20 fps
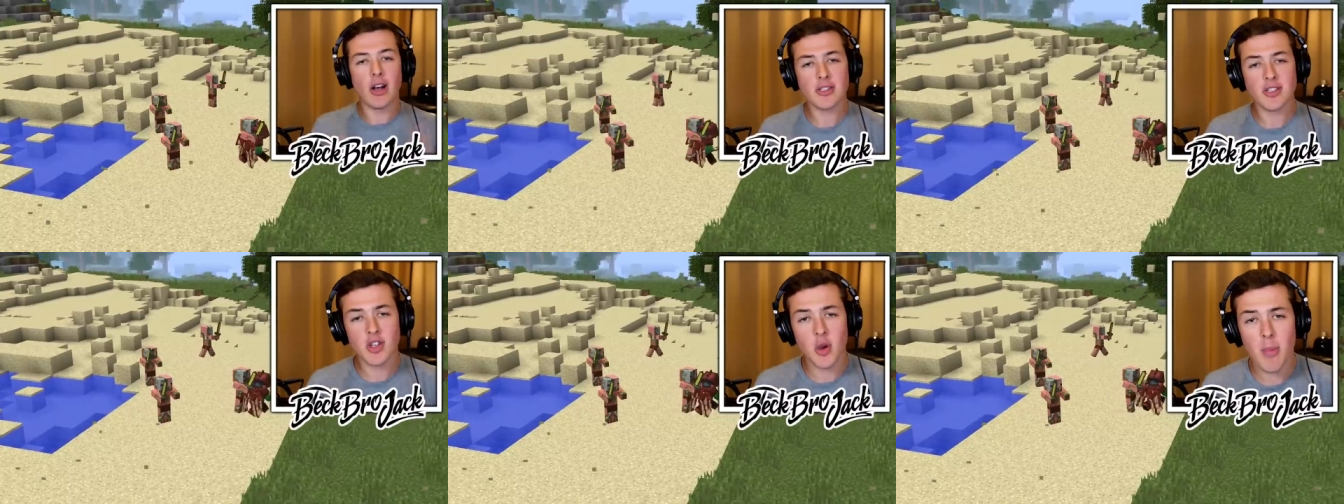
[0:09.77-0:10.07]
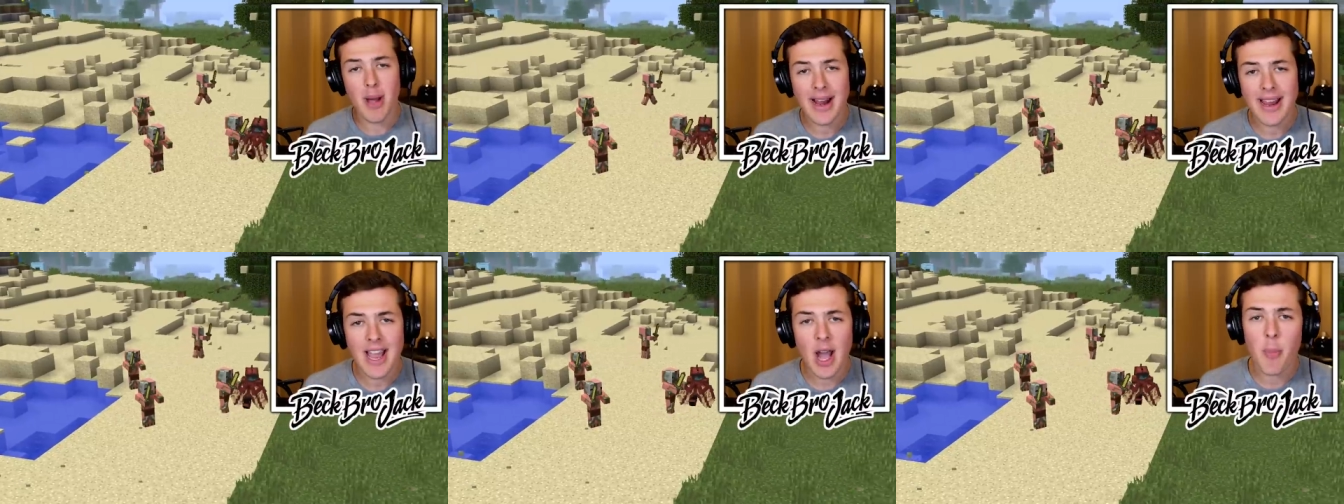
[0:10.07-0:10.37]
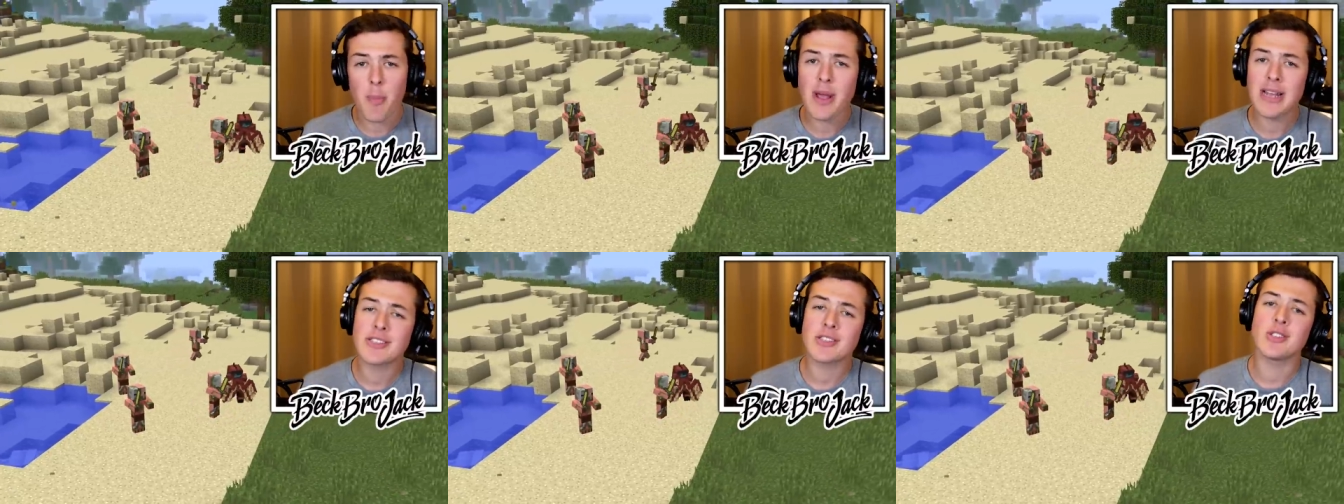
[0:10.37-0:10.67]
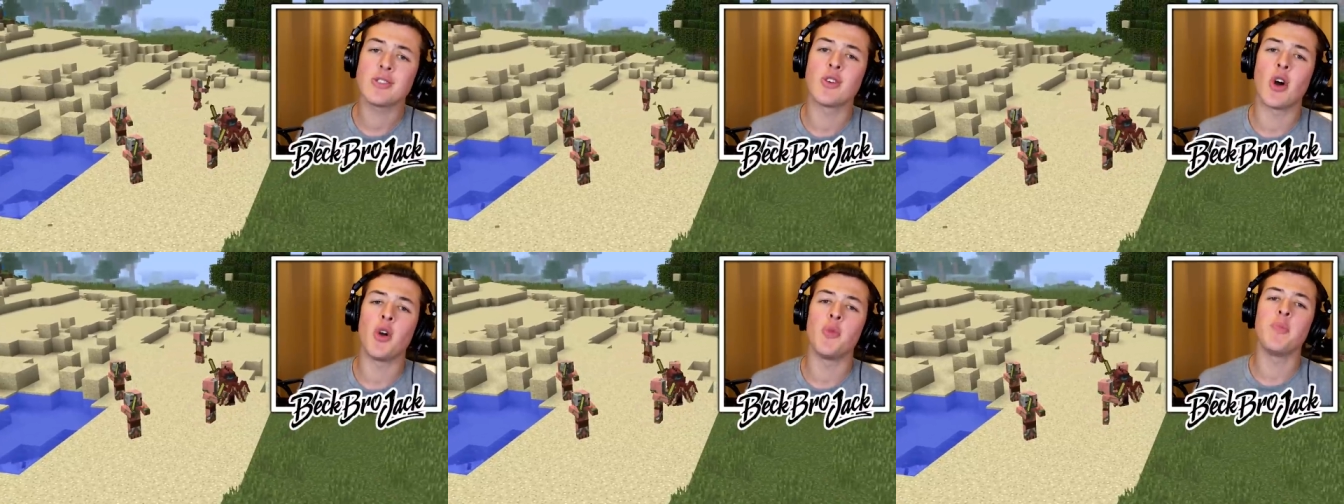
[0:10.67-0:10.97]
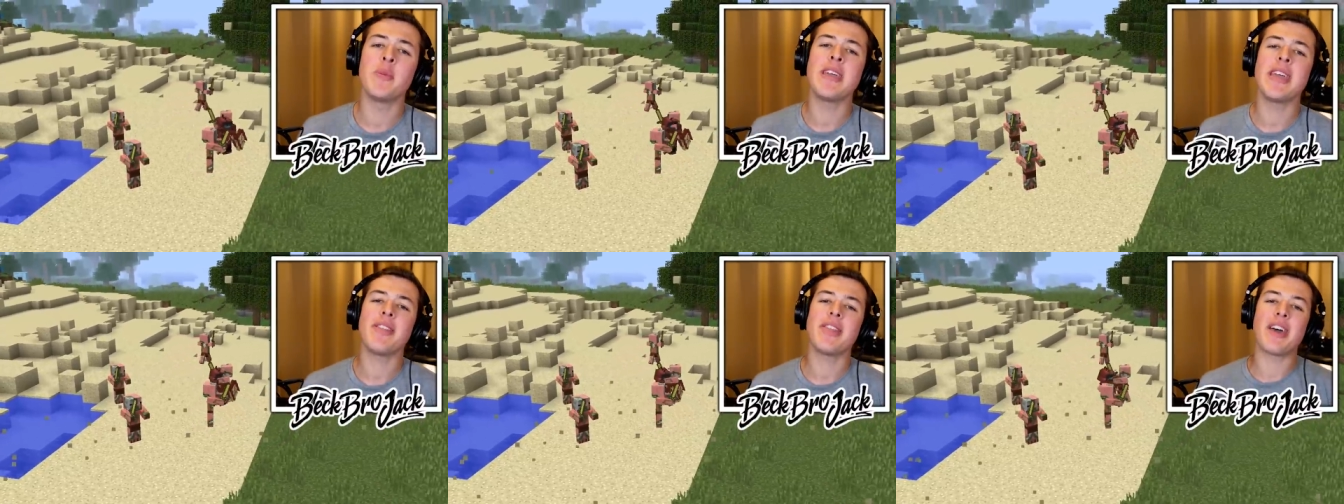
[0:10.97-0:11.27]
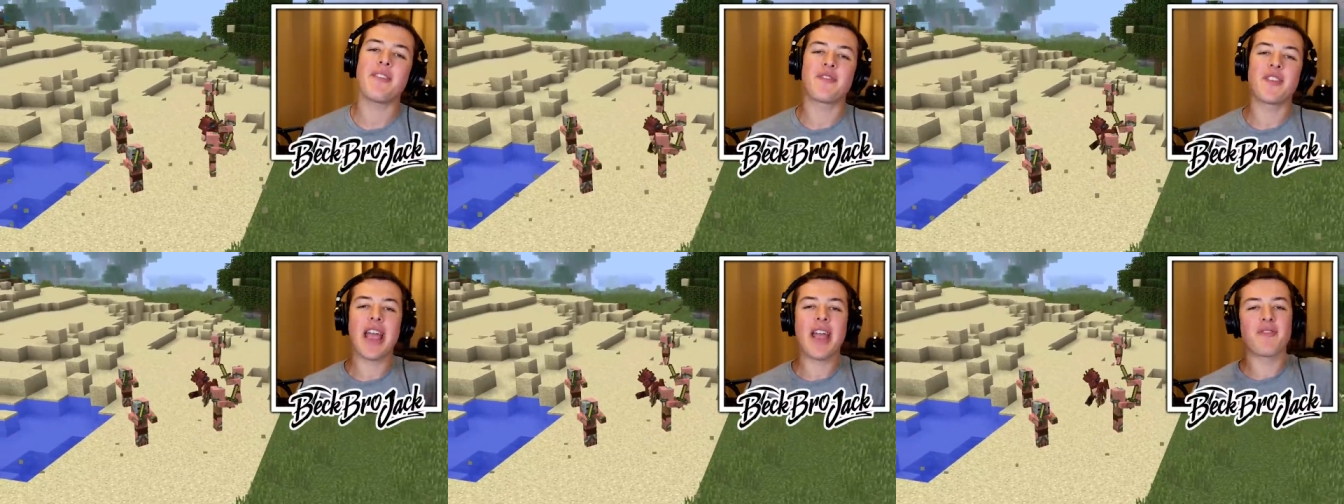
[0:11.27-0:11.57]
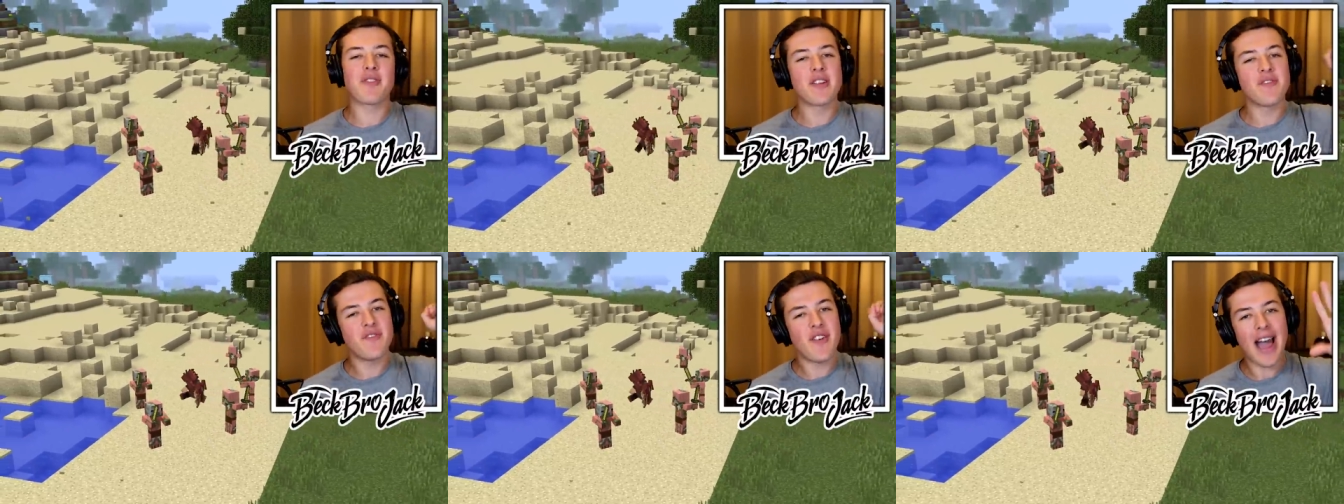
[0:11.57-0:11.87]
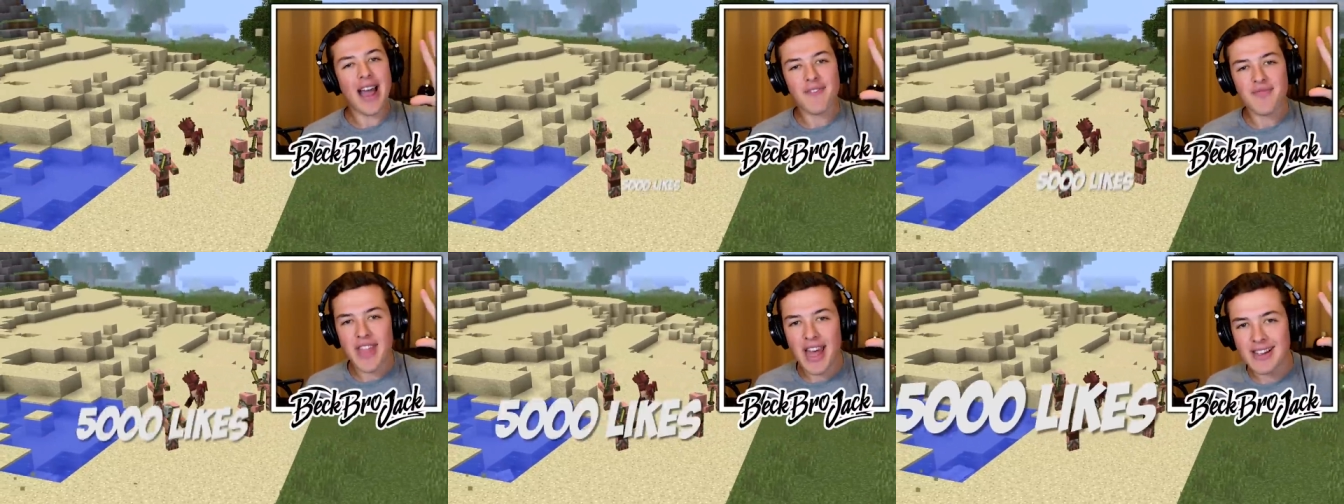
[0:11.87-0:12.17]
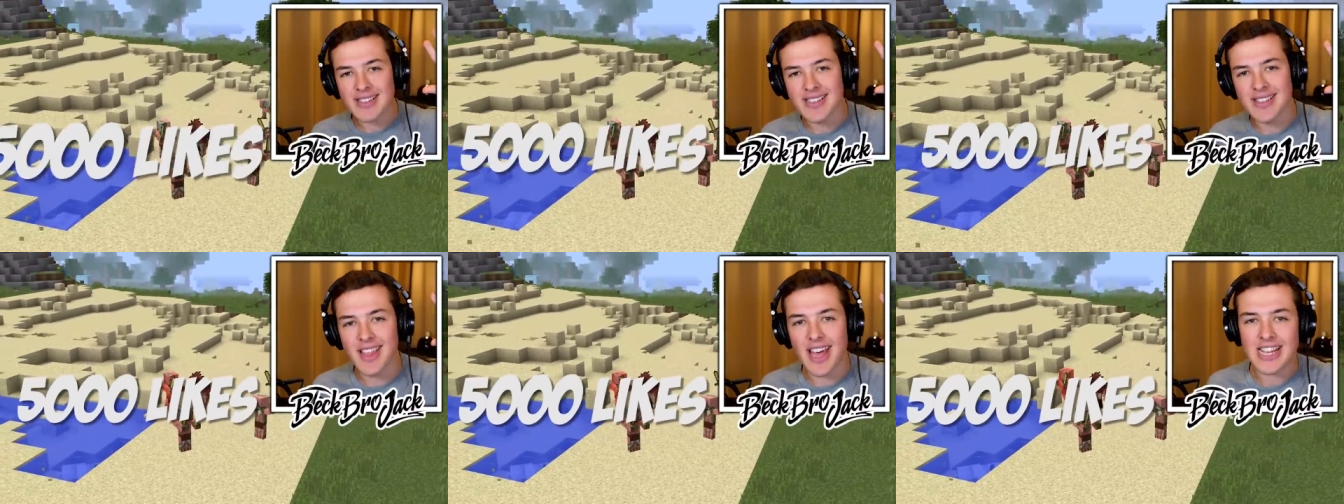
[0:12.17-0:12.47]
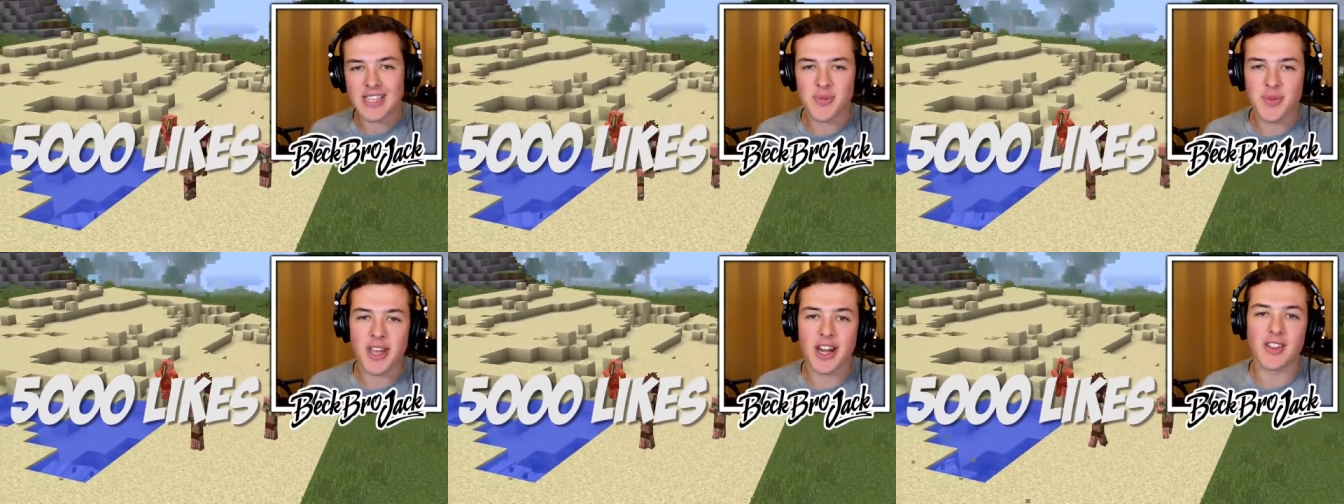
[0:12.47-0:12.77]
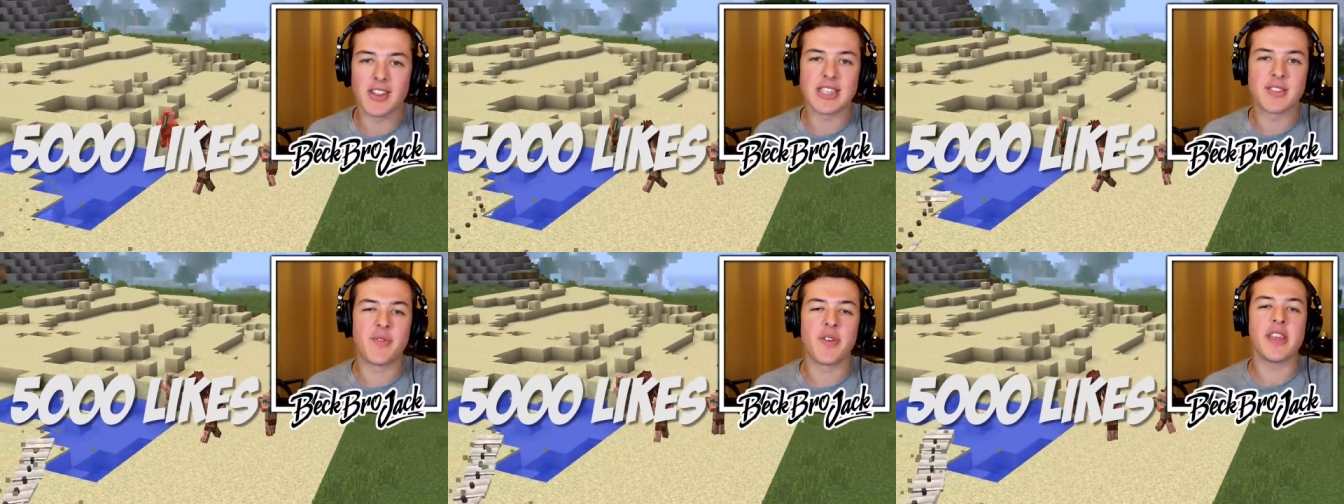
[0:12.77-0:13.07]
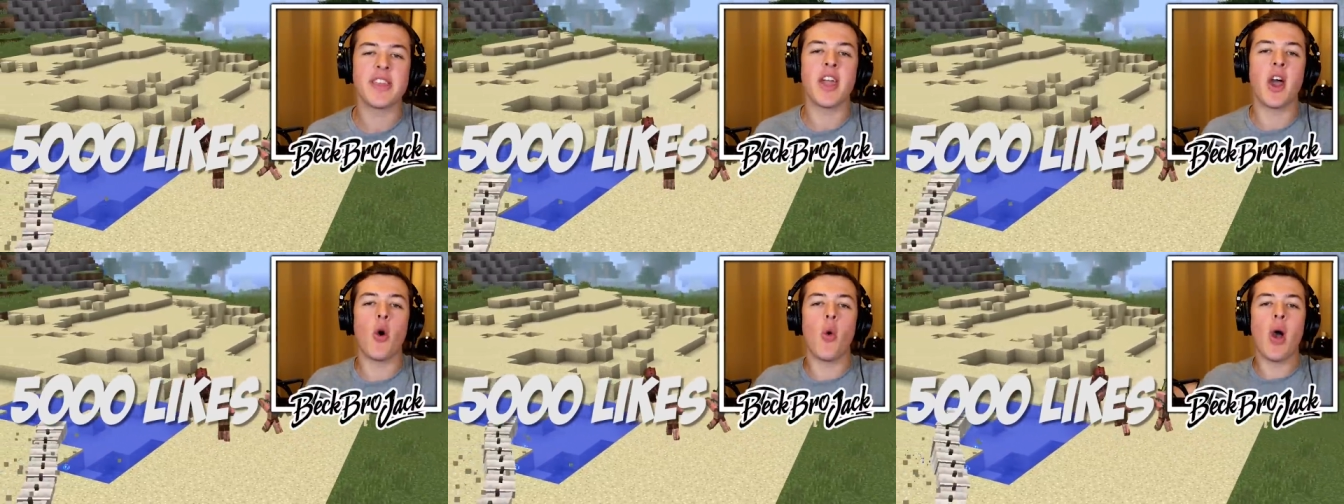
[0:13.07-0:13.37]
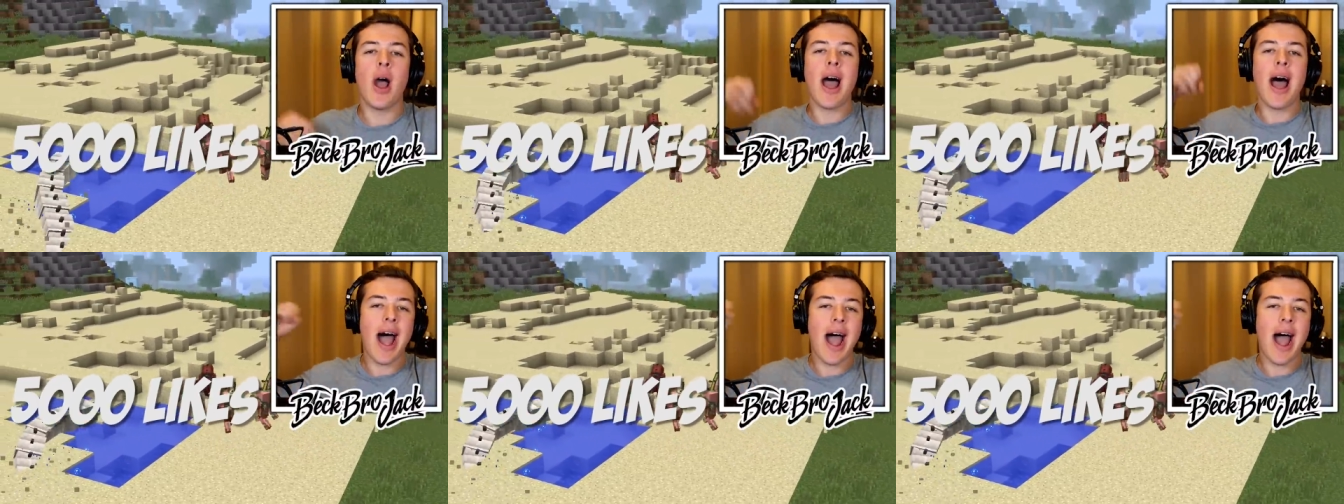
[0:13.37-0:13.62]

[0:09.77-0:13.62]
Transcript: Also, Mike Albessi told me that for every 5,000 likes we get on this video,